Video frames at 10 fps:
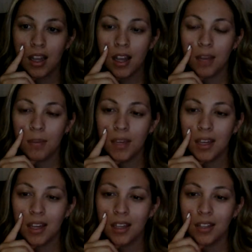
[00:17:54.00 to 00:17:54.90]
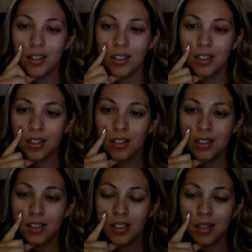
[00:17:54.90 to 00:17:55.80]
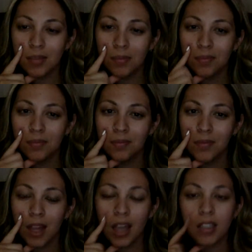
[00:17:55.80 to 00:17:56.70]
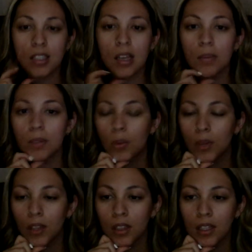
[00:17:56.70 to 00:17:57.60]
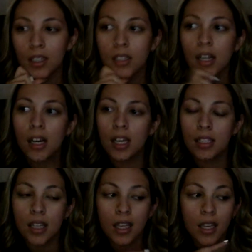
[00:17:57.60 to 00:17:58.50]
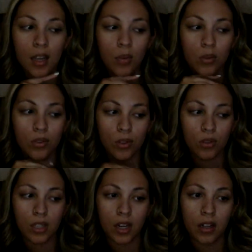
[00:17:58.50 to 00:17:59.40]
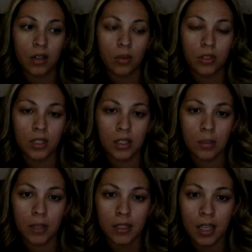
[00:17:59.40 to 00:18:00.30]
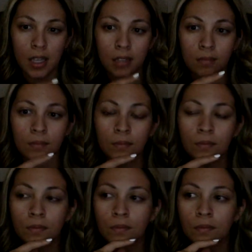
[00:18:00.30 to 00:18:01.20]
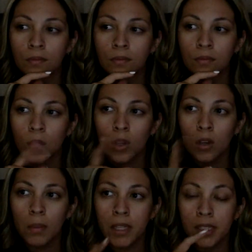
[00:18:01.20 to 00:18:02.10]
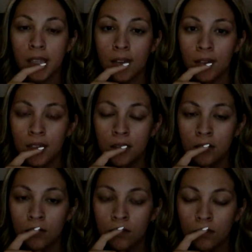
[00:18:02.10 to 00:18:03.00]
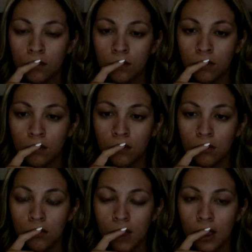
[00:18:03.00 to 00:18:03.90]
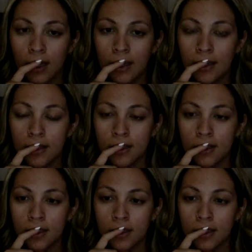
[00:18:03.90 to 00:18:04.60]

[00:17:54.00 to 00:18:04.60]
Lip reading: Hi, Mija, you need to go to sleep. I slept. The weird thing is that last night I was so tired. I went to sleep at 10, woke up at 7, and